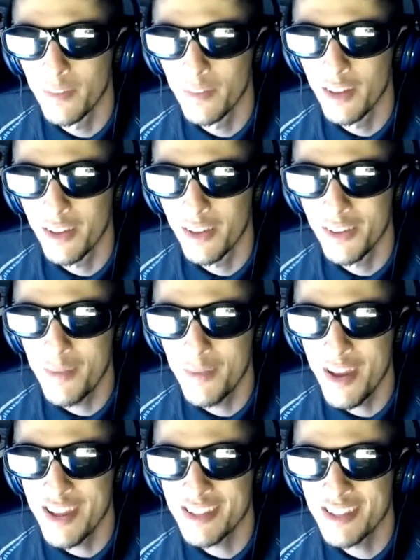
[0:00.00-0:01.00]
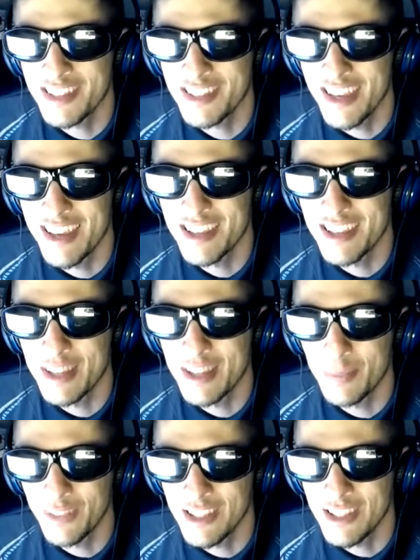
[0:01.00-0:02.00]
Humane says,
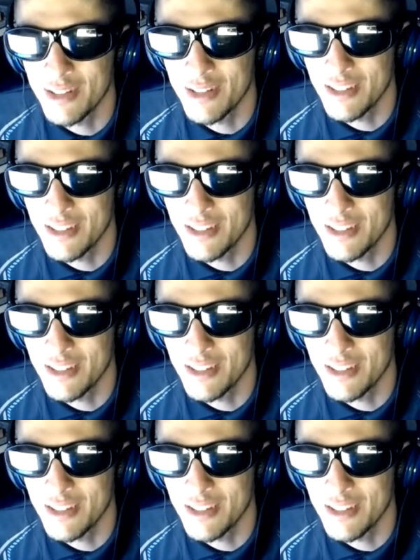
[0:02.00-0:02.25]
please do us a